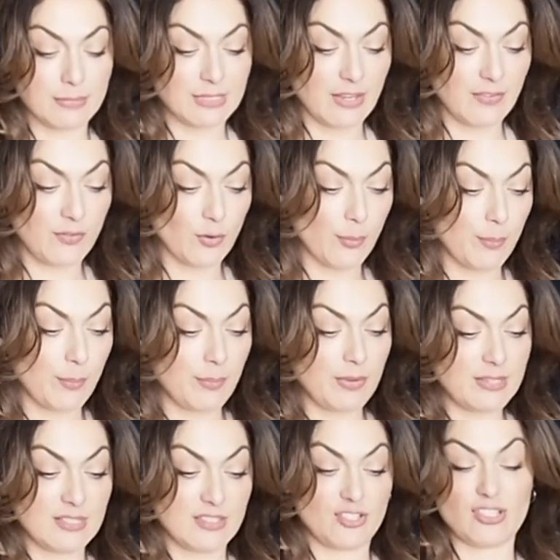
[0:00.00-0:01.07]
This
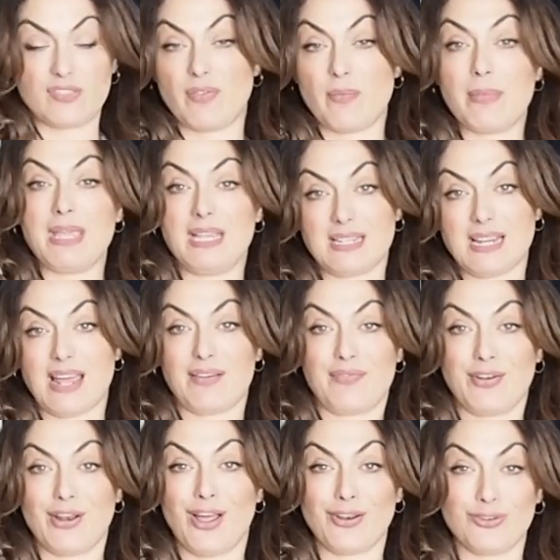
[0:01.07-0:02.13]
is just for me to have for
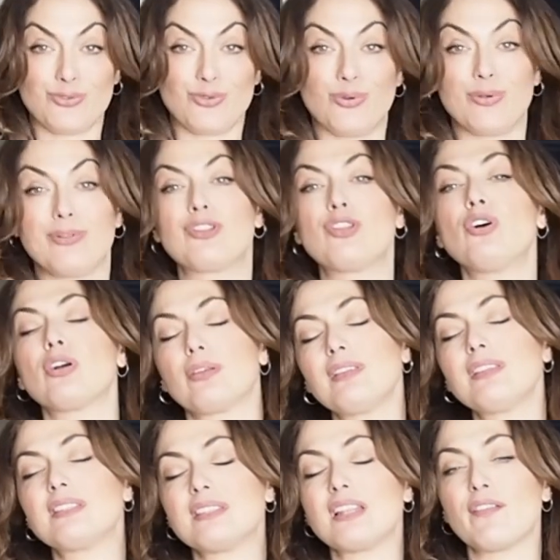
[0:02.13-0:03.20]
lunch, or
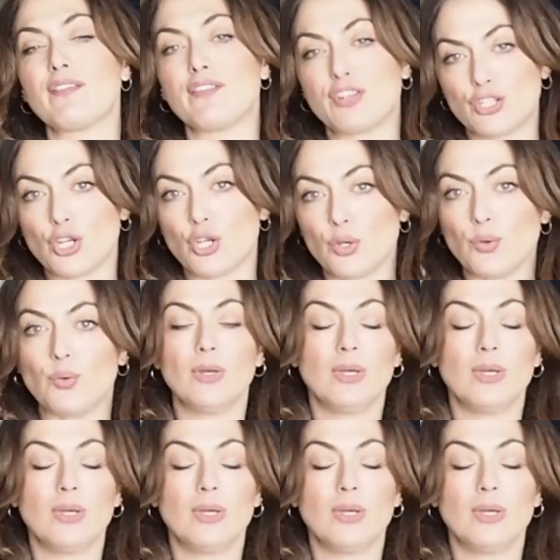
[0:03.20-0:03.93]
this is enough for 2.